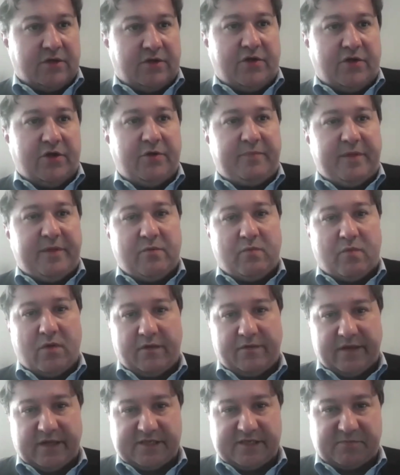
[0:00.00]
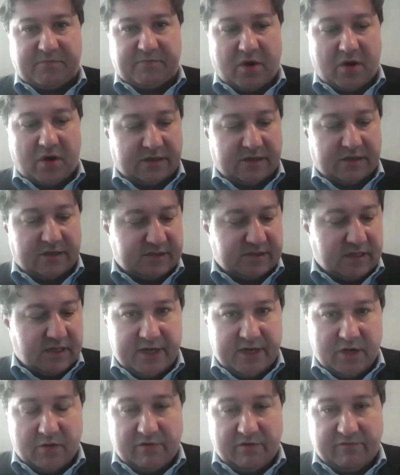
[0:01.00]
could be one that sparks
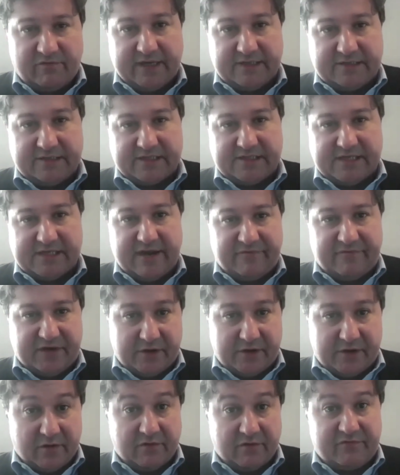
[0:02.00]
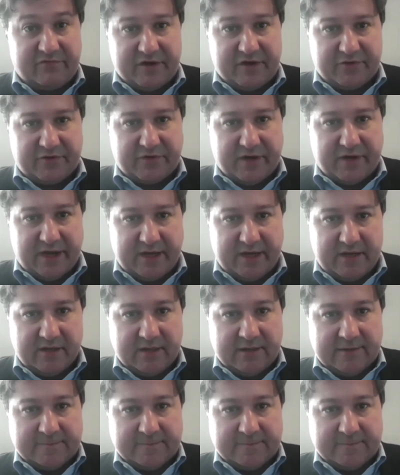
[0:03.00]
a flight to safety or a fear trade.